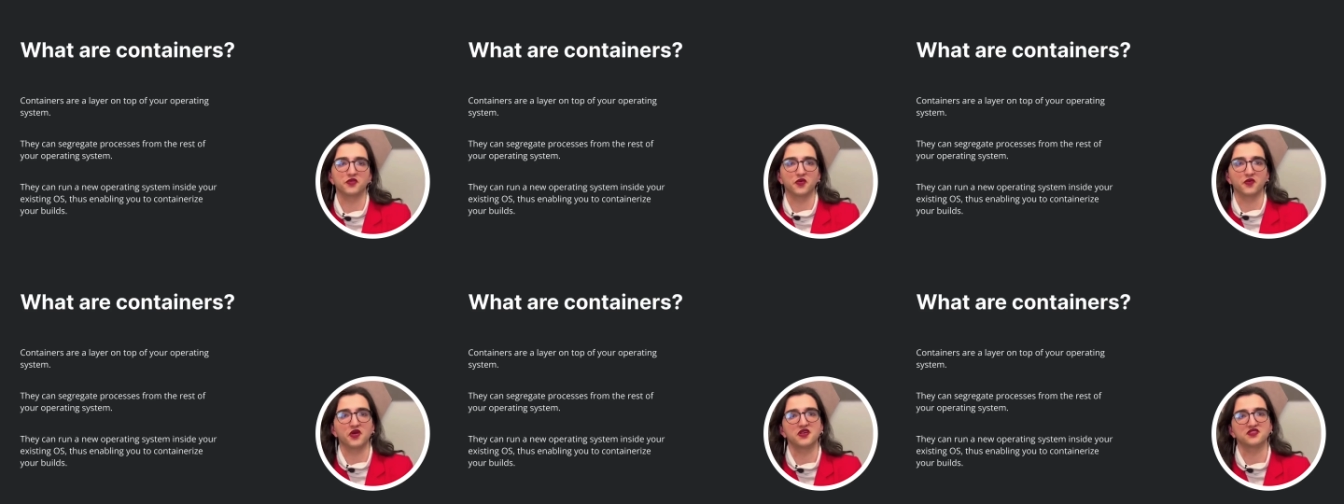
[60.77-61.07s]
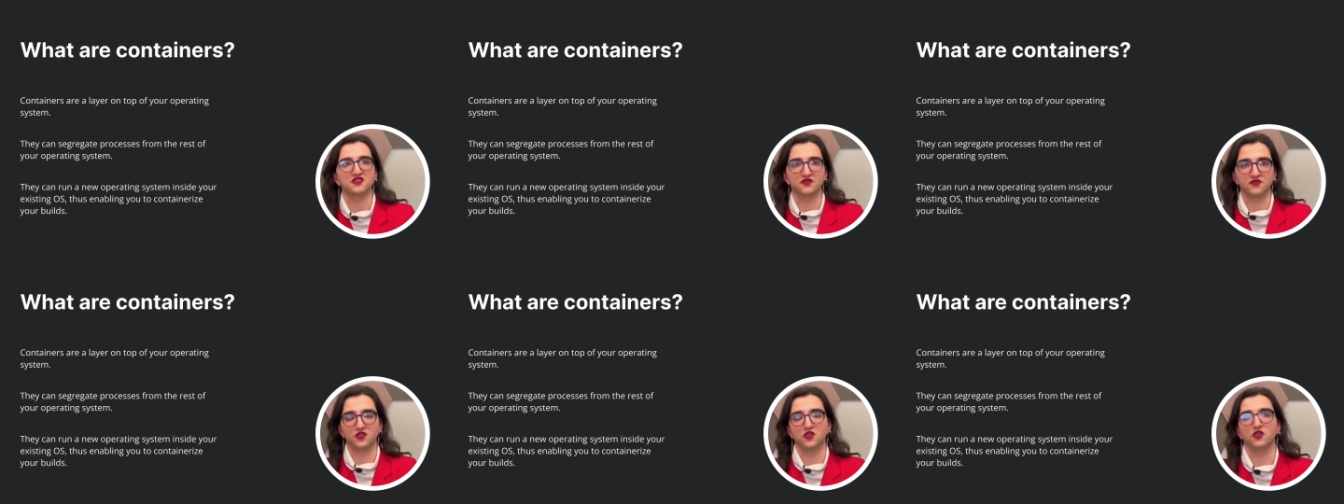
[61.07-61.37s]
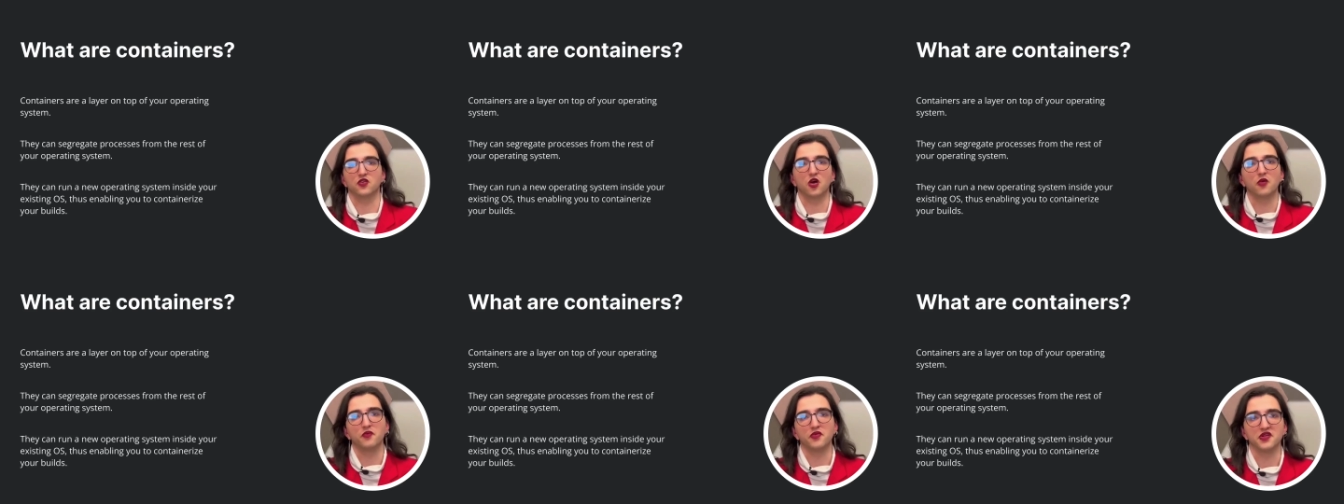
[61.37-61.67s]
from the rest of
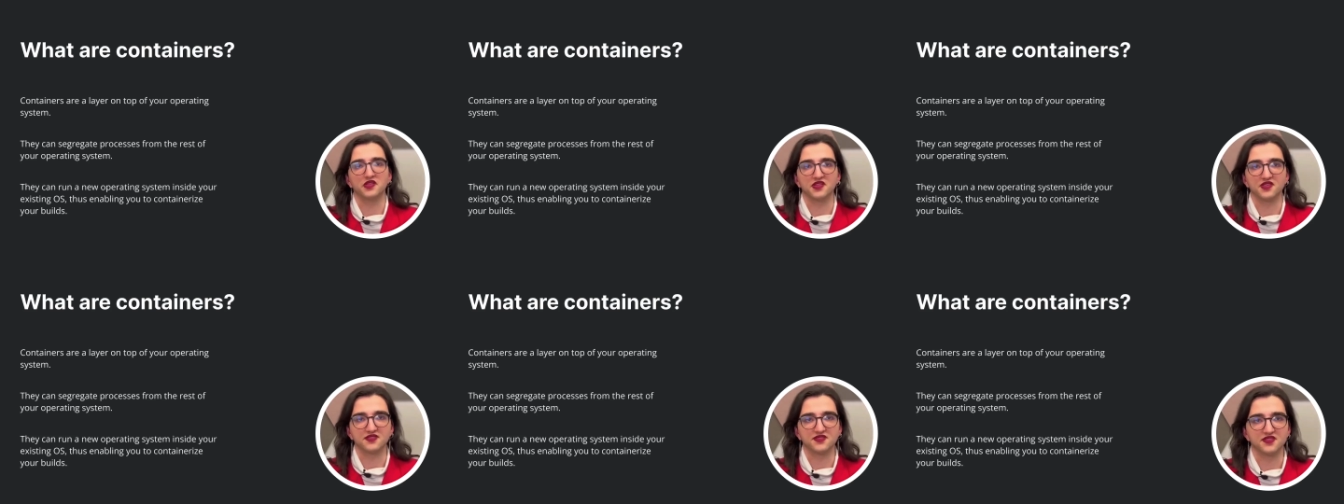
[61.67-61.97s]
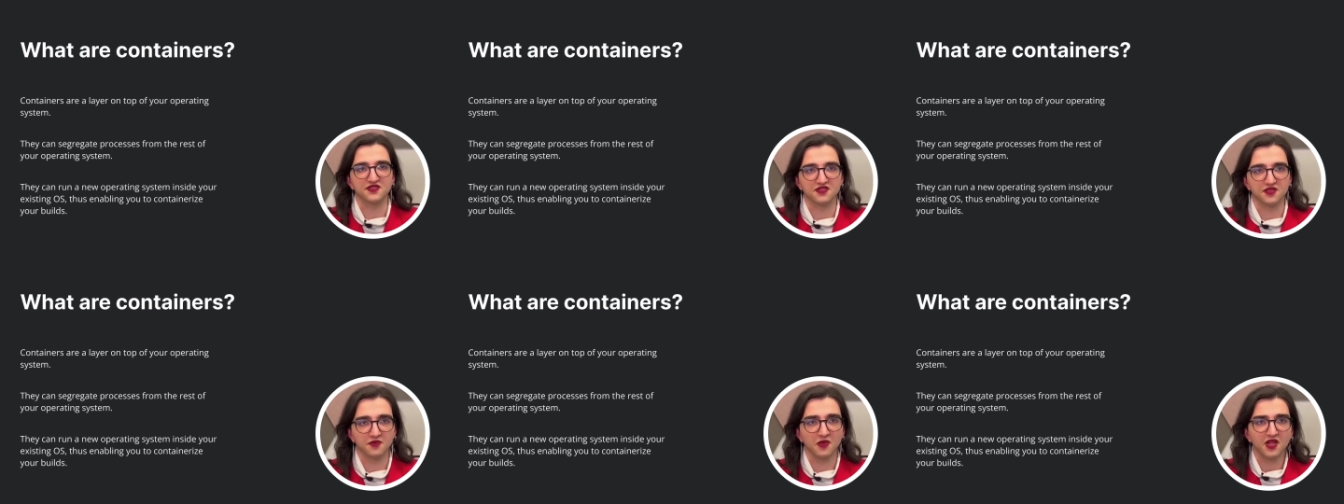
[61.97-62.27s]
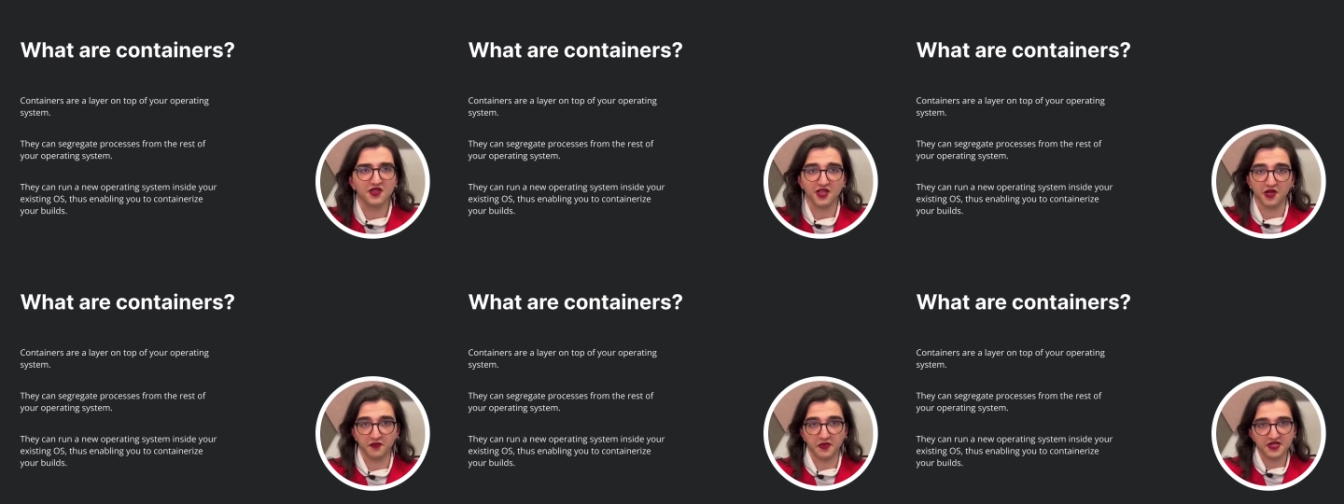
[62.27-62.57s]
your operating system.
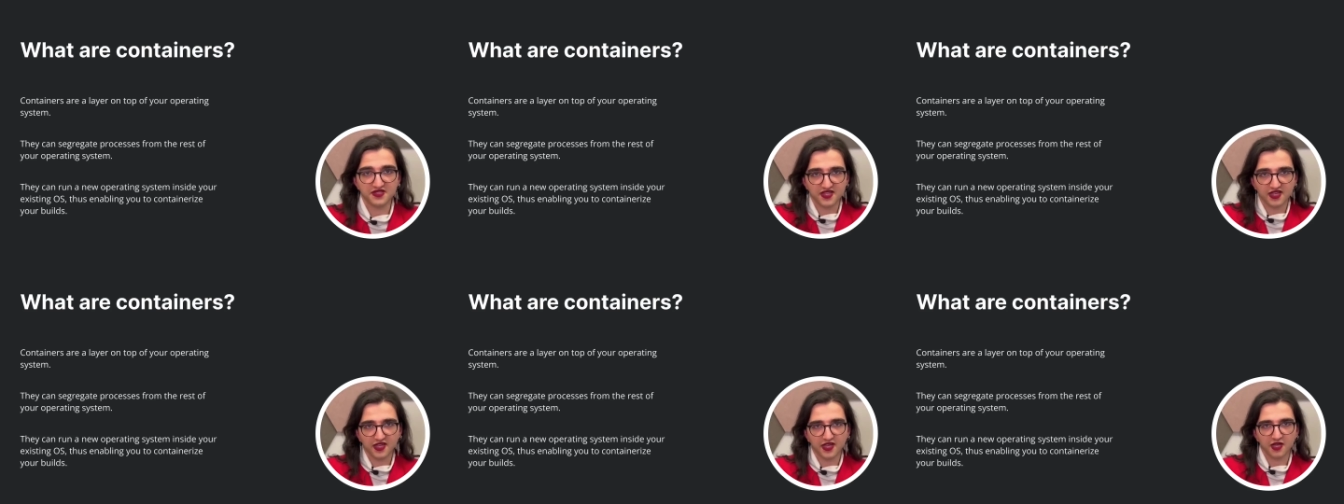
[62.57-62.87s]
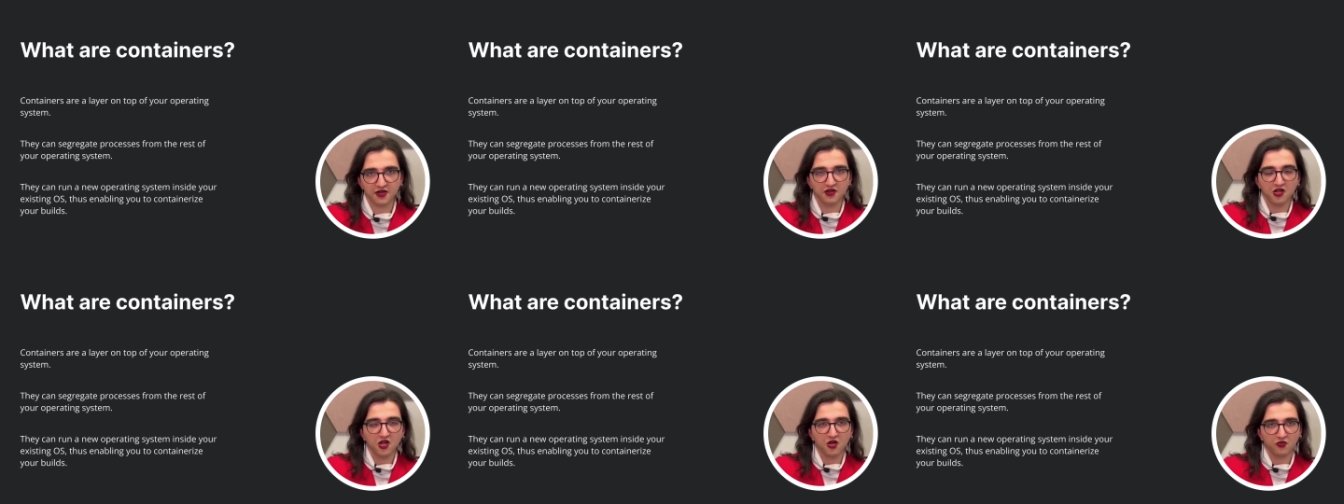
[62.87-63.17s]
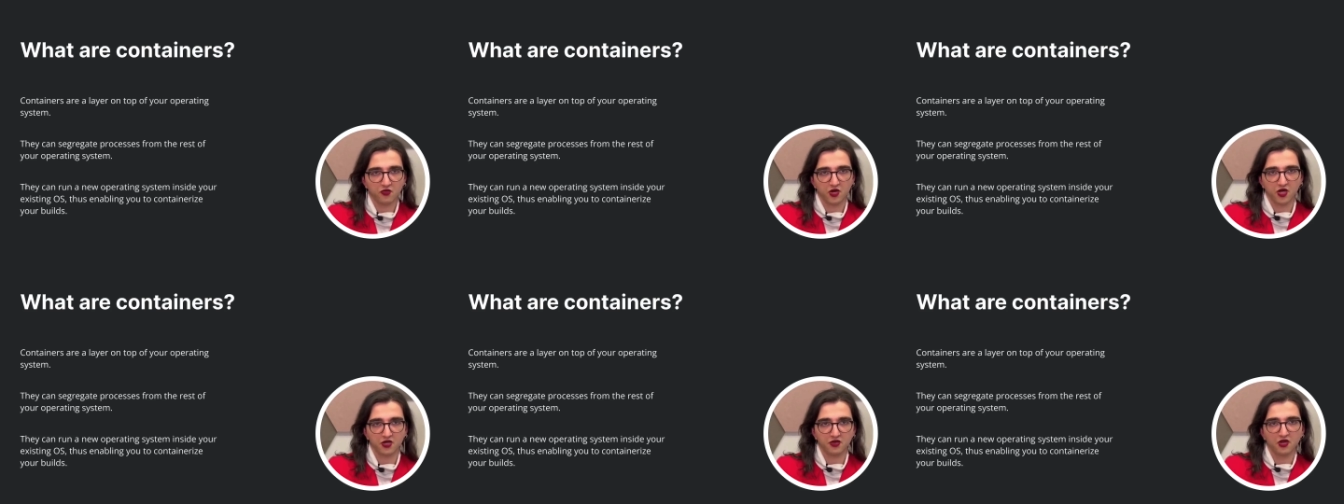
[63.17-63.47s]
That means they can
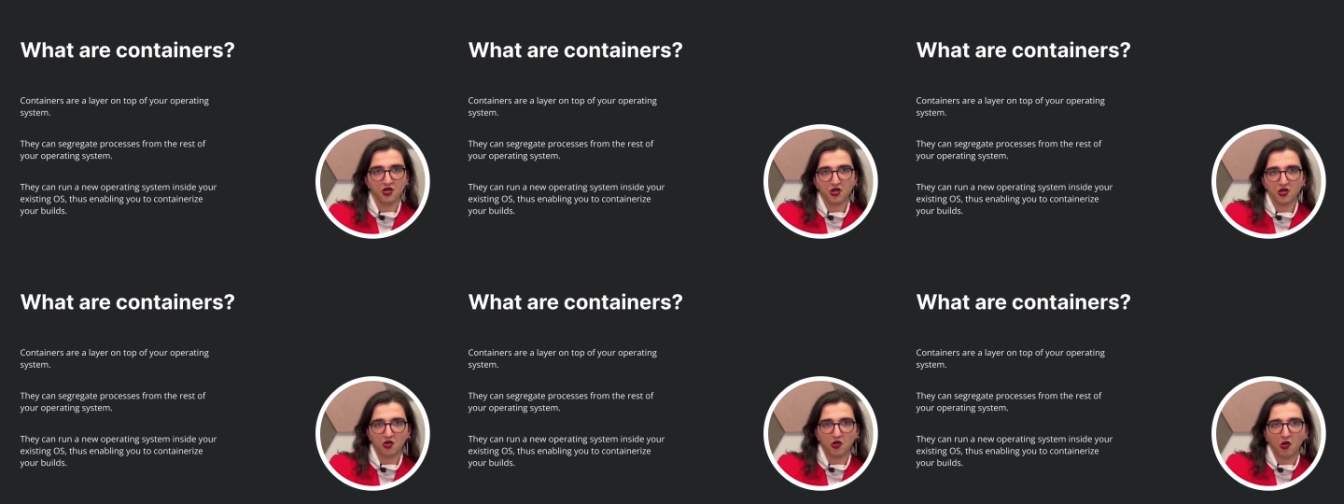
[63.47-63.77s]
run